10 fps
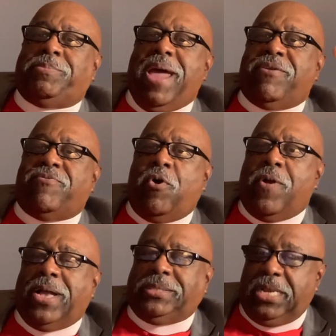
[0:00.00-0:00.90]
back
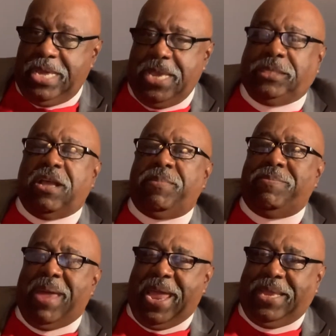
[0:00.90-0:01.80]
for us, and he is
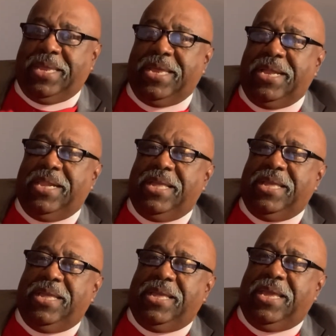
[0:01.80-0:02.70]
coming back
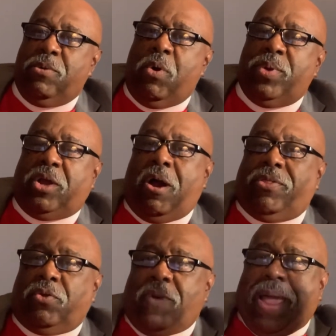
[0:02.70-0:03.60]
in what we call
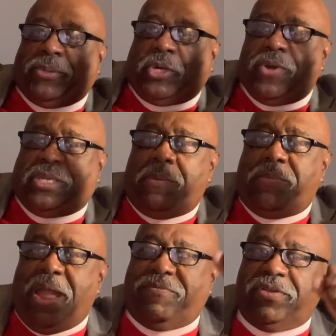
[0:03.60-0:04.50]
the rapture, he's coming
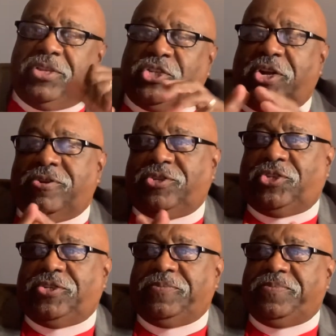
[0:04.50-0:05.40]
back for the church,